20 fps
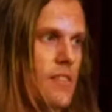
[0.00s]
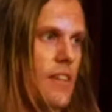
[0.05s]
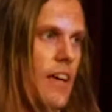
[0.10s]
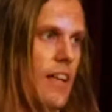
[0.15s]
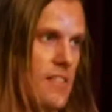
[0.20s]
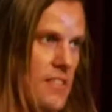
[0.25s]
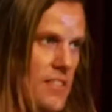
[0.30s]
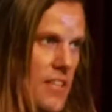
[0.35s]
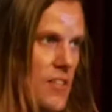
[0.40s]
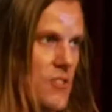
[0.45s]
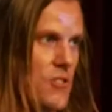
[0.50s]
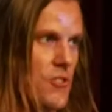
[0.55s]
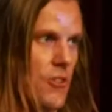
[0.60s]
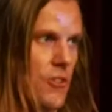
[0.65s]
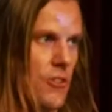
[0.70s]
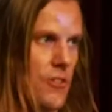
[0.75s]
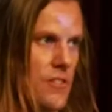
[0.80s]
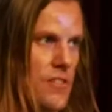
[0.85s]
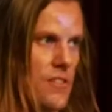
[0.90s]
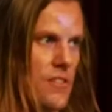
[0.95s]
qubits and
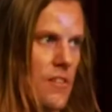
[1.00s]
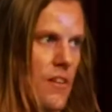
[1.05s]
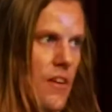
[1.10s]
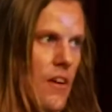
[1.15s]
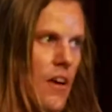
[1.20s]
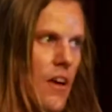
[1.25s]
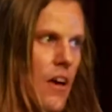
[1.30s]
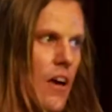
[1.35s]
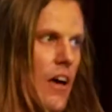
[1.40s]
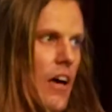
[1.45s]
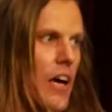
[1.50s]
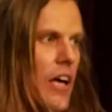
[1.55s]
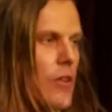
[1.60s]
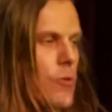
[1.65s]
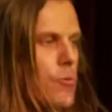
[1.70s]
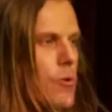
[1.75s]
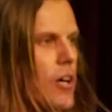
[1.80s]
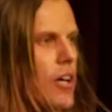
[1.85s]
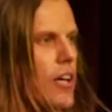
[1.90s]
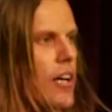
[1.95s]
sensors.
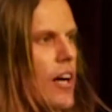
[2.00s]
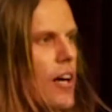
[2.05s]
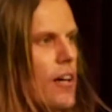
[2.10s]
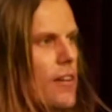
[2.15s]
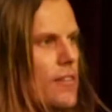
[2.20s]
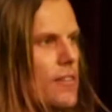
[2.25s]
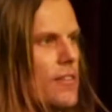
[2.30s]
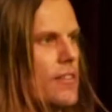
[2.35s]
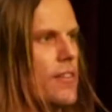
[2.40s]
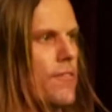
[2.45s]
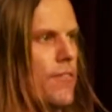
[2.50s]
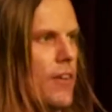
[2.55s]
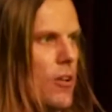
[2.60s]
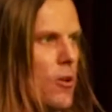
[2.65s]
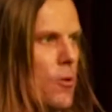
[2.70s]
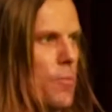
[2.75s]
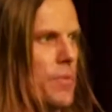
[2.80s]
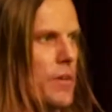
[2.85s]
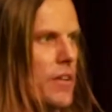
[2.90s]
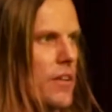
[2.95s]
And we are currently
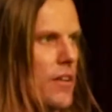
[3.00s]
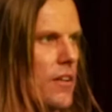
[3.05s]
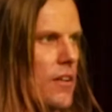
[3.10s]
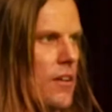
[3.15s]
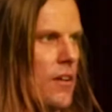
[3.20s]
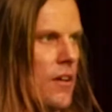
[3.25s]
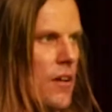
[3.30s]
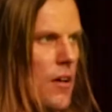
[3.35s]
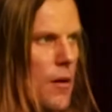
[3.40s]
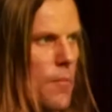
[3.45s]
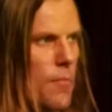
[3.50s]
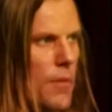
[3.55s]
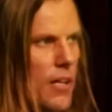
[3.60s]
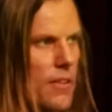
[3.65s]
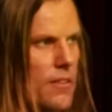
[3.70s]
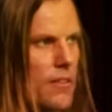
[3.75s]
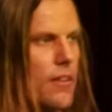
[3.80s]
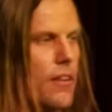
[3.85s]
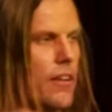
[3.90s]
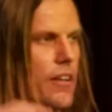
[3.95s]
developing
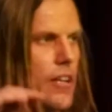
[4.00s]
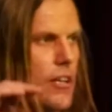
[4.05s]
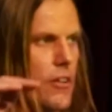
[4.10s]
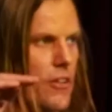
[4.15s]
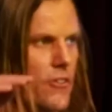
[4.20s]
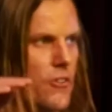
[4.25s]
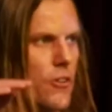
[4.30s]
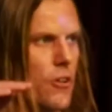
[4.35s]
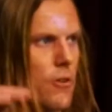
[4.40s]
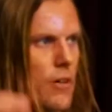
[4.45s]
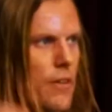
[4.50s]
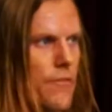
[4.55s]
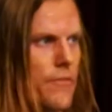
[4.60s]
multi-layer